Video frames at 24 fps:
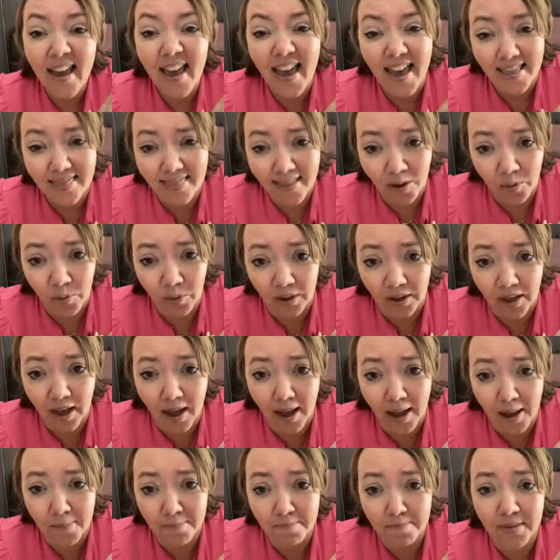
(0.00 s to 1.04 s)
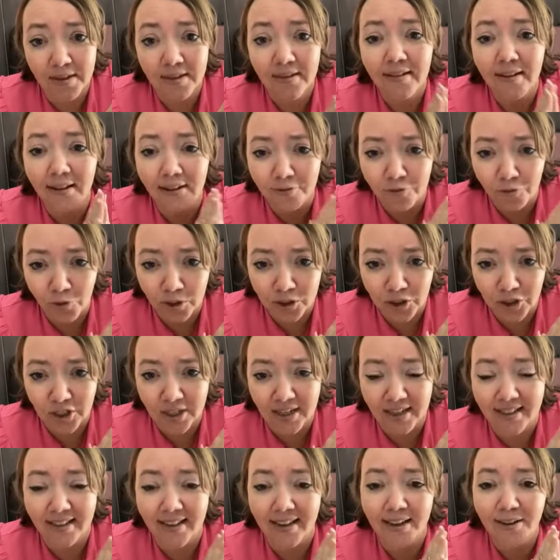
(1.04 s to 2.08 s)
and they will come,
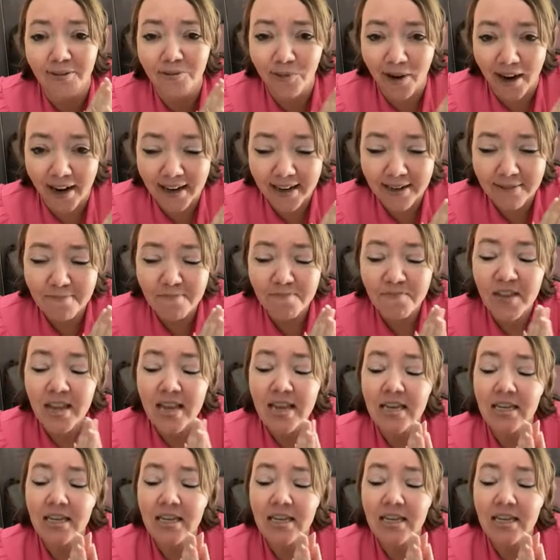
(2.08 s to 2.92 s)
unfortunately, right?